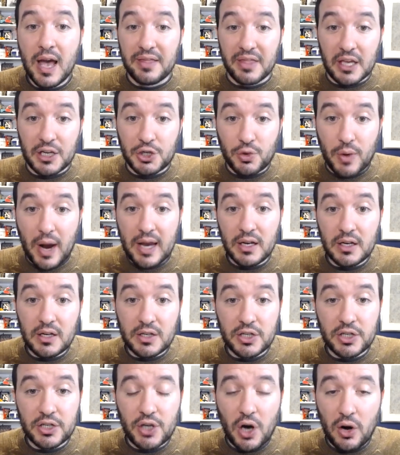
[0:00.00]
they traded a
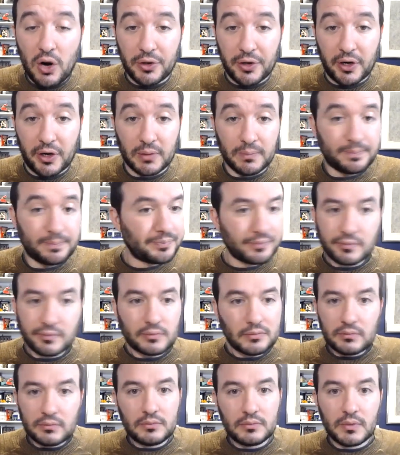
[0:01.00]
starter
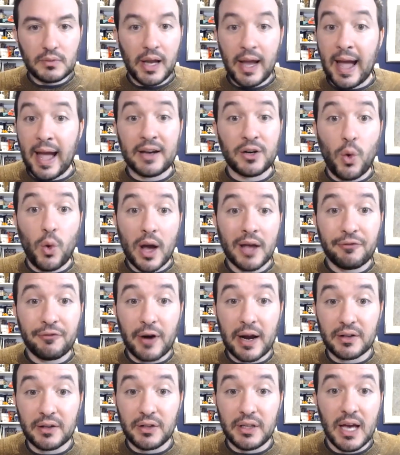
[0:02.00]
and quite
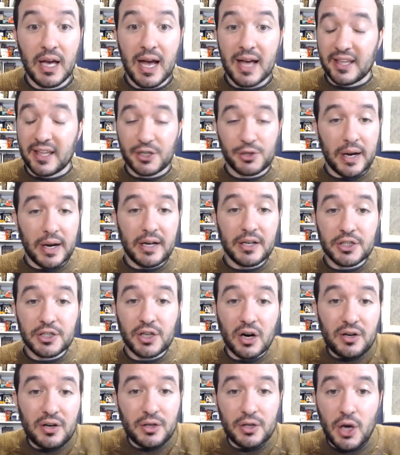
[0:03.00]
frankly, they traded
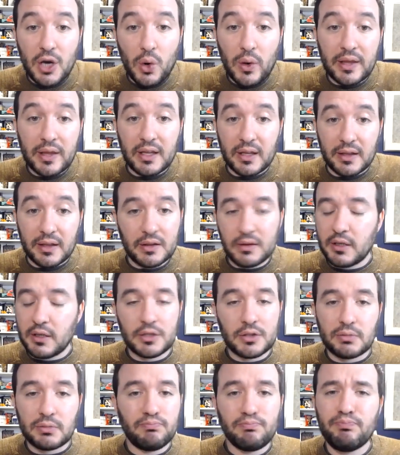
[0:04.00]
starter knowing that
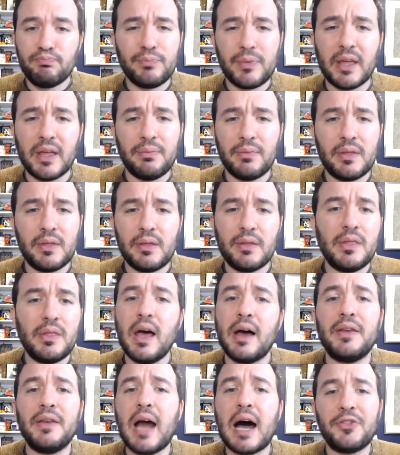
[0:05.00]
this that
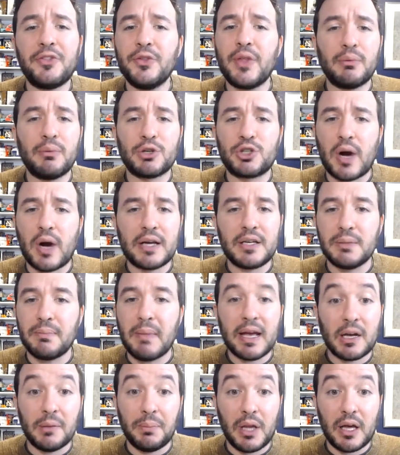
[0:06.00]
not that they were trying to
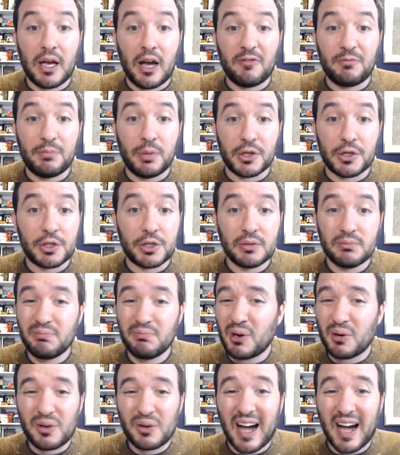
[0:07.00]
make a playoff push.
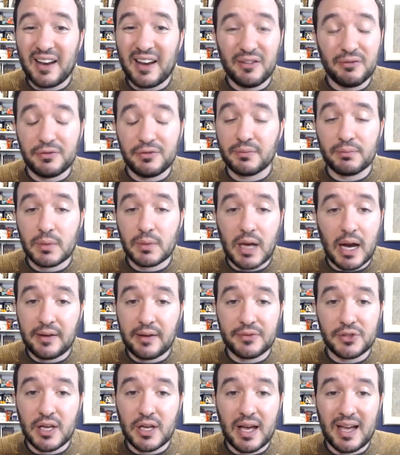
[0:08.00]
They were kind of kind
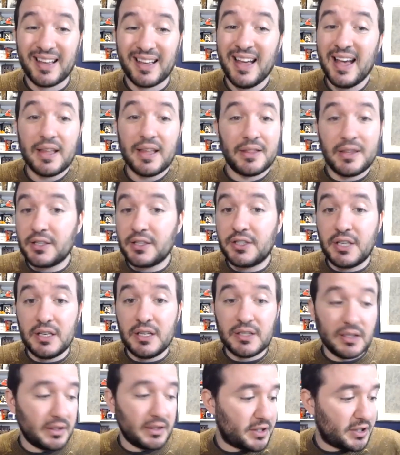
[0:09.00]
of saying this
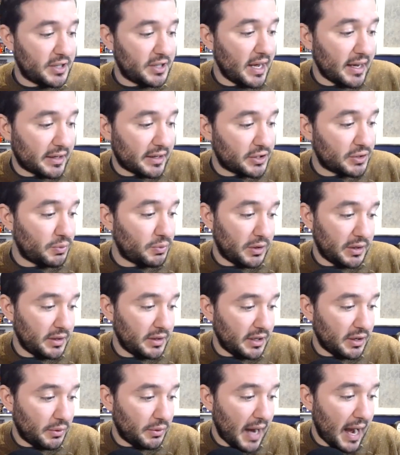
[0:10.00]
season stinks. We're
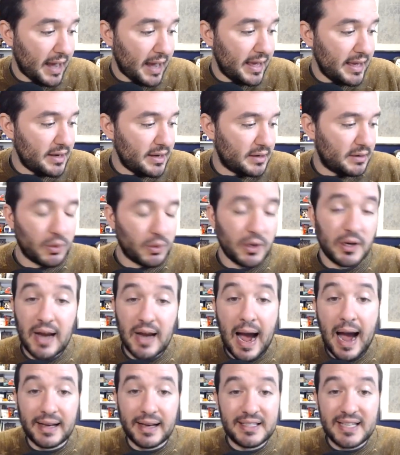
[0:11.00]
you know not eight, we're
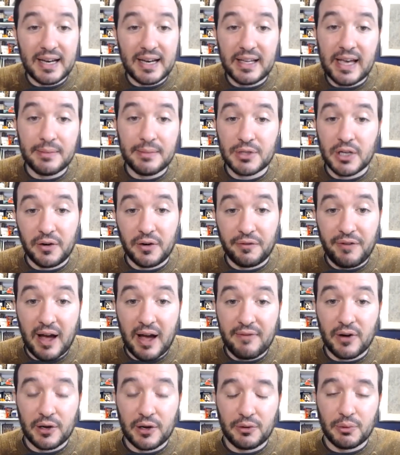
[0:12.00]
nine, ten games under
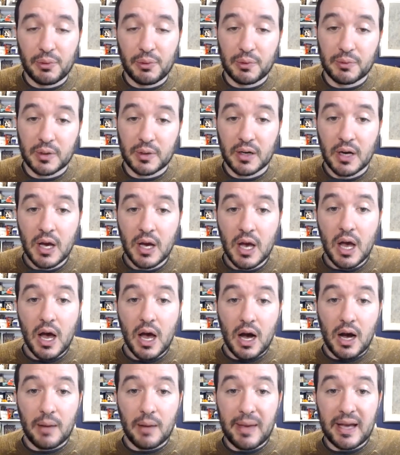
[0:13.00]
500 when we're
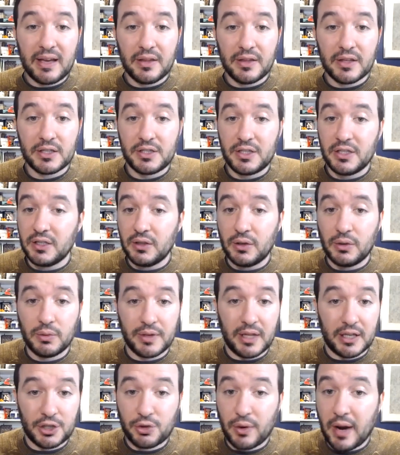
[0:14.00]
uh, making this deal.
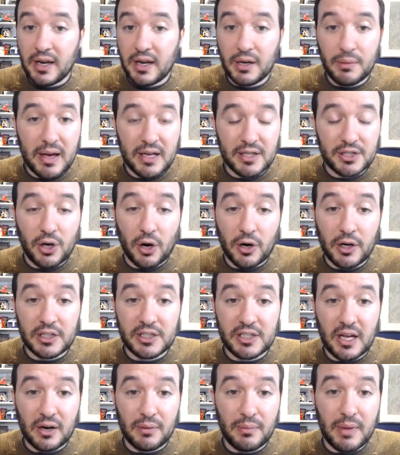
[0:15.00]
They traded starting
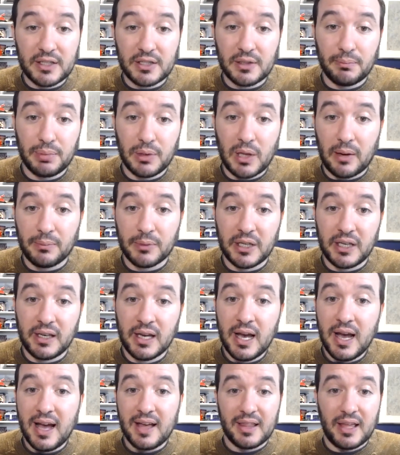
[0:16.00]
center Mason Plumlee.
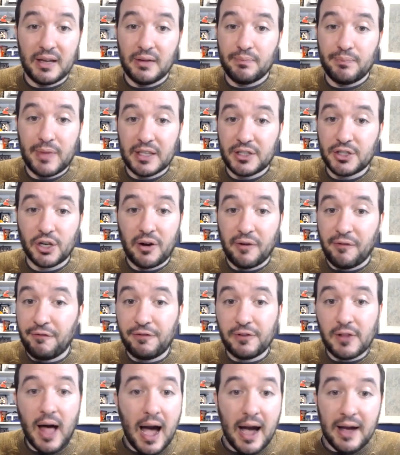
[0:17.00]
They they took a
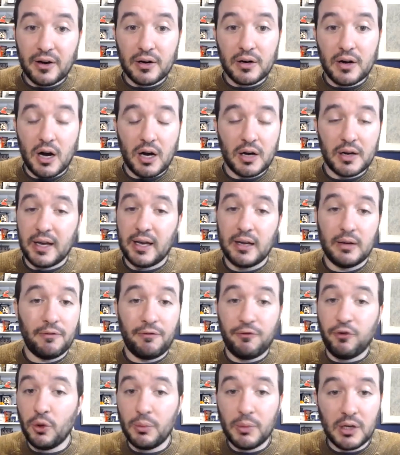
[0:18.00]
flyer on a
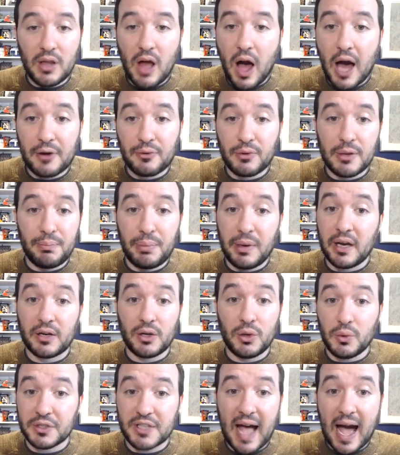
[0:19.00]
former lottery pick
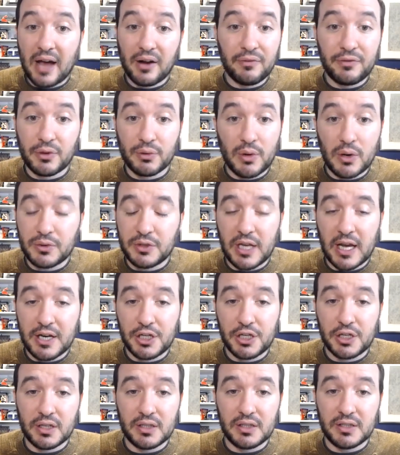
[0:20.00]
who was out of the
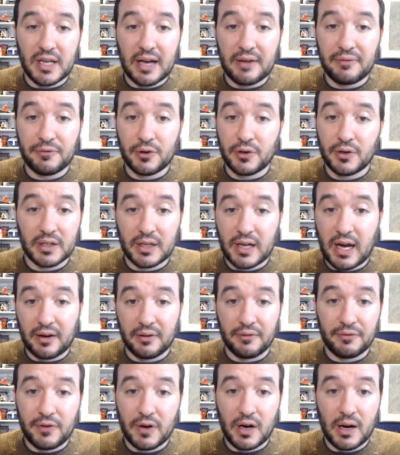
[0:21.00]
rotation in Denver and kind
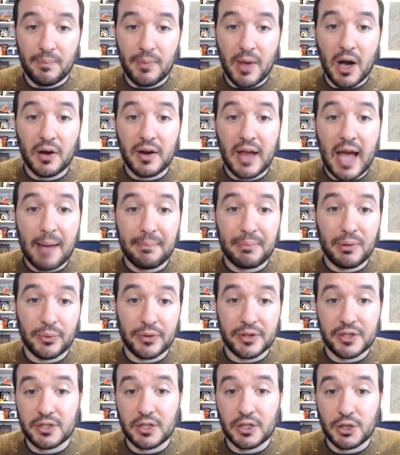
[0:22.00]
of um, unhappy with
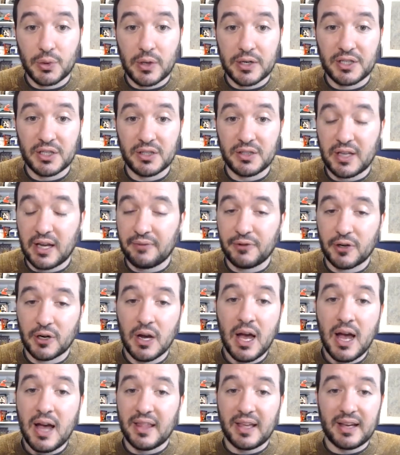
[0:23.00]
the situation in Denver.
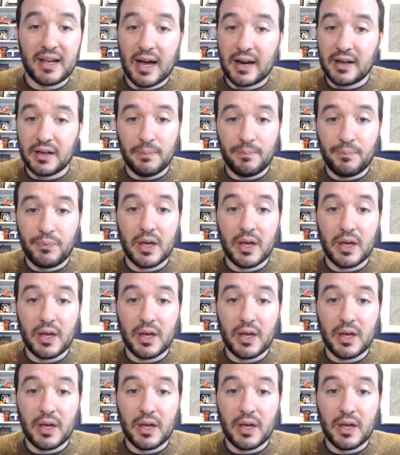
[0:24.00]
They got a